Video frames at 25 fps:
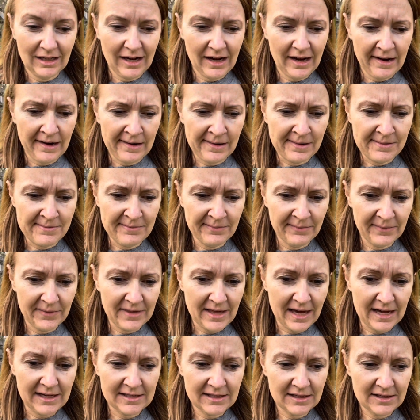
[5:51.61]

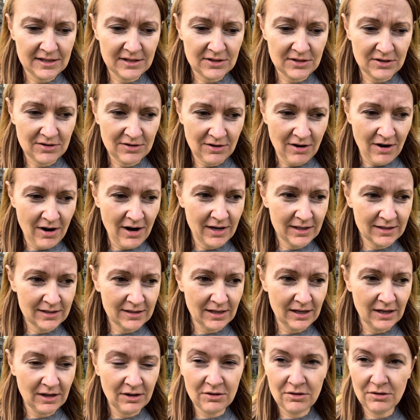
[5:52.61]
That does not
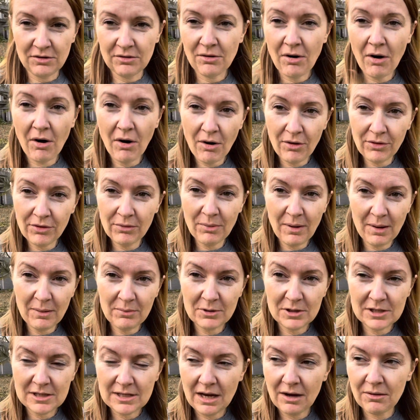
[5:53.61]
include all the
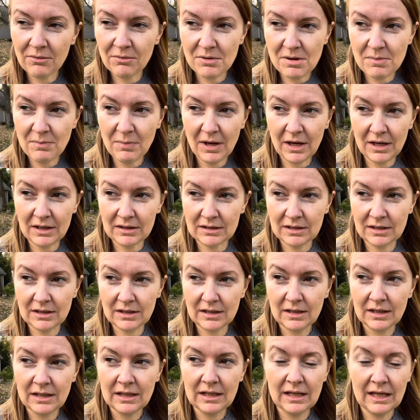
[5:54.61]
peppers that we picked
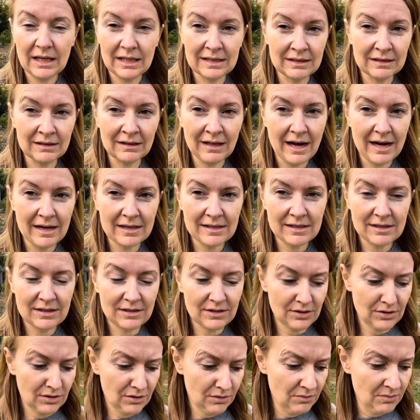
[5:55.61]
in the
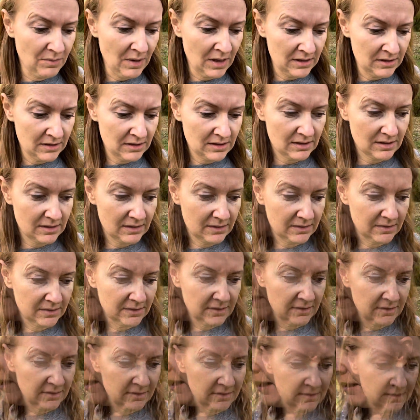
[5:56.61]
last 2 months.
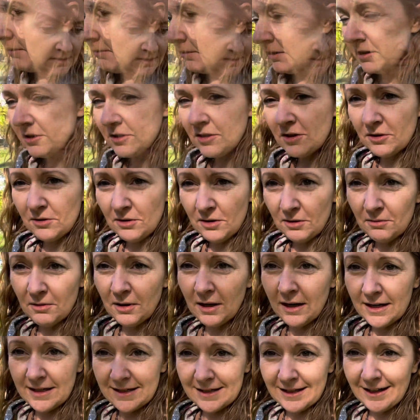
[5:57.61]
I'm going to show you
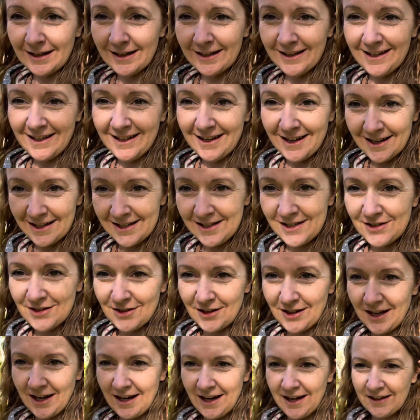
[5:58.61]
what I did
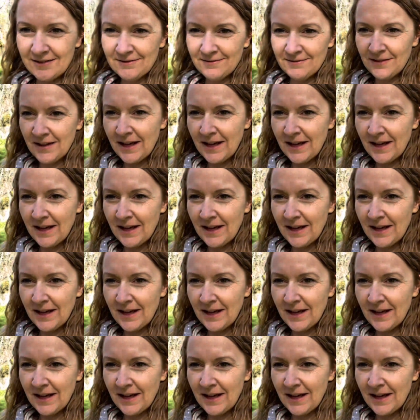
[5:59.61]
yesterday.